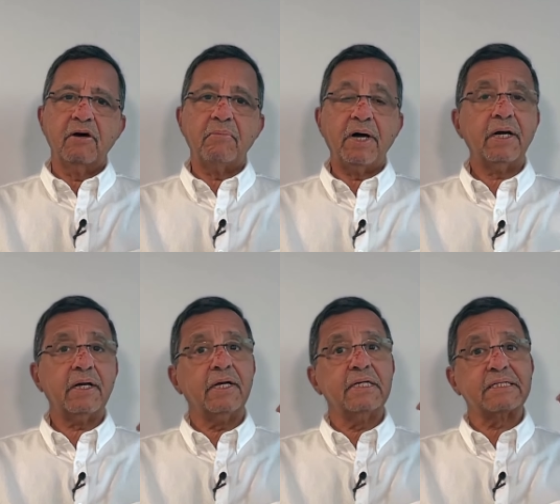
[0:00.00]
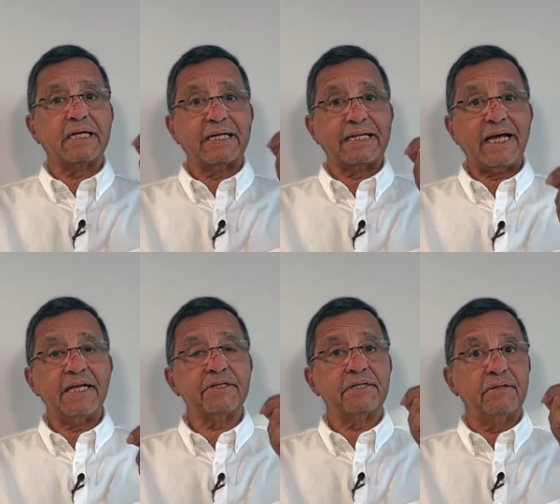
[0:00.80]
Mark has
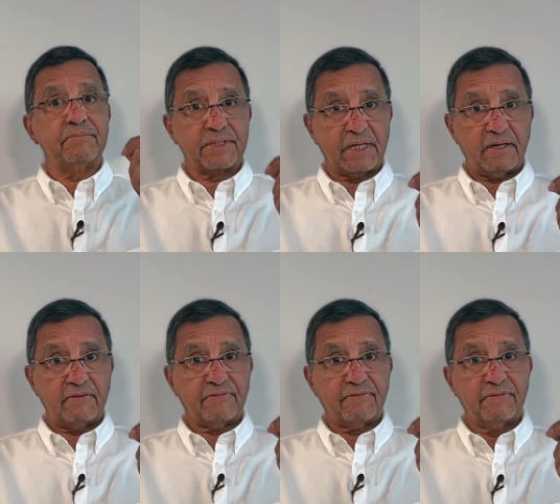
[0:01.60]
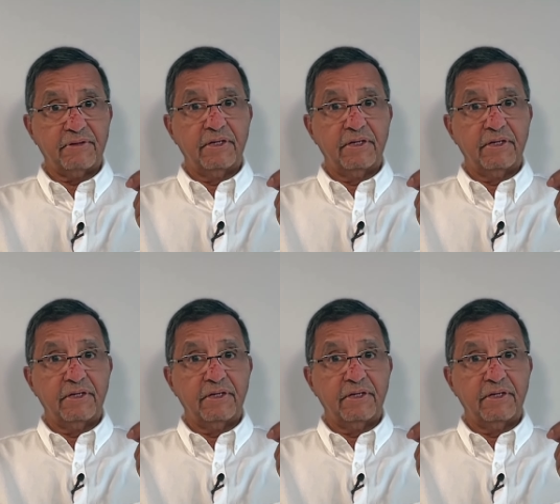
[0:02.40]
attached himself